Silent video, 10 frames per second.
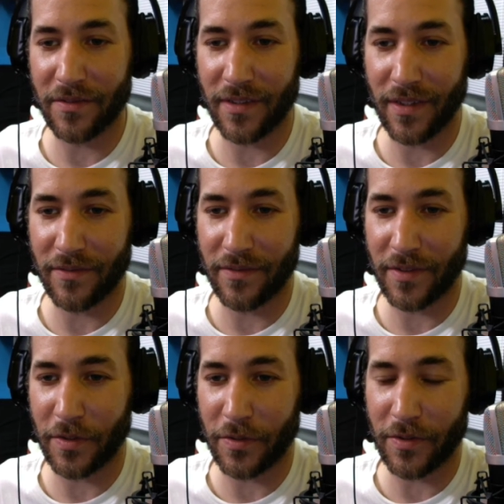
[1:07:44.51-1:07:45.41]
of
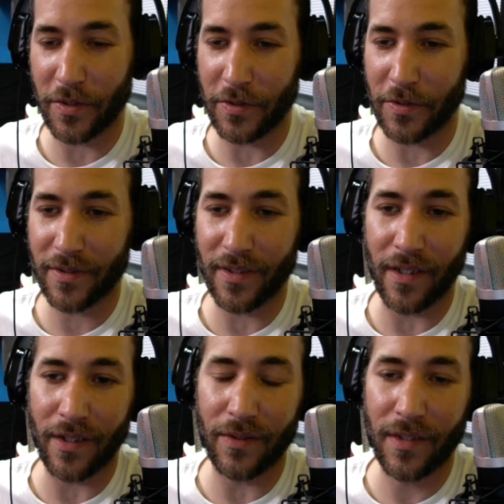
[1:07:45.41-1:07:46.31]
who's who
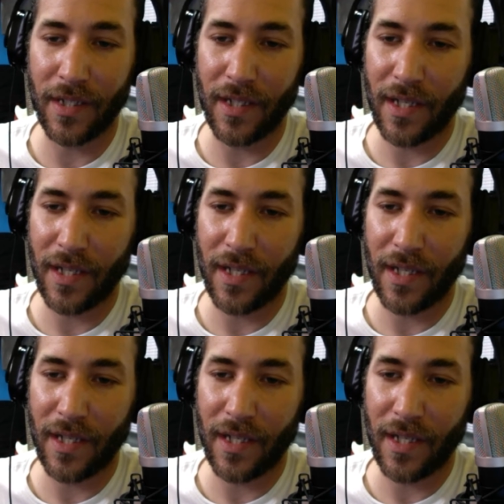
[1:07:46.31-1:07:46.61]
so especially when i